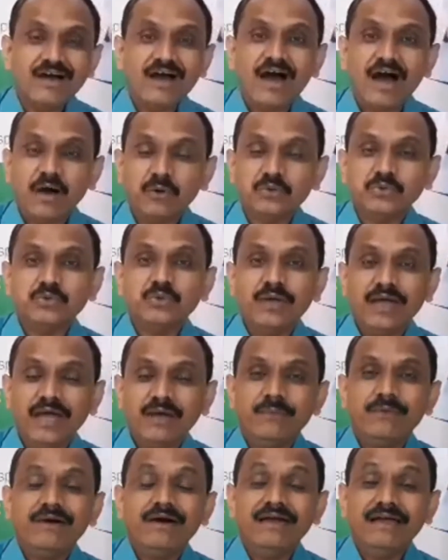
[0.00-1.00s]
how to
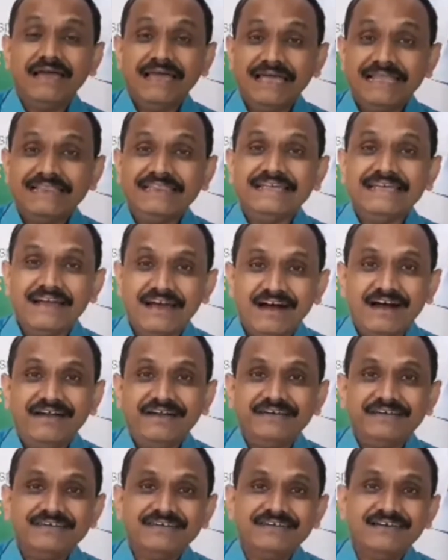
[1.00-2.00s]
have a healthy
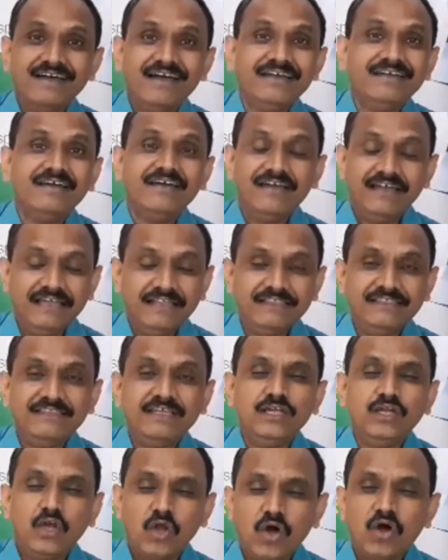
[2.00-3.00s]
heart and a
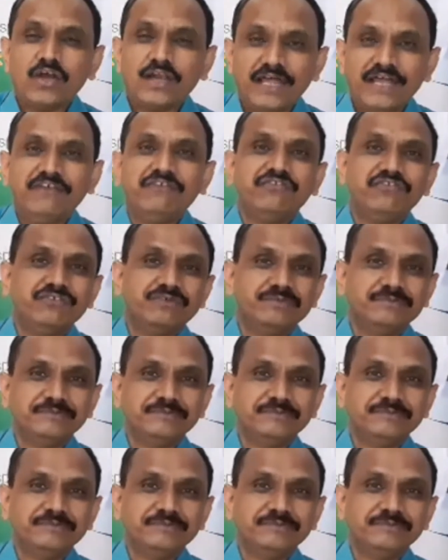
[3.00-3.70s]
healthy long life.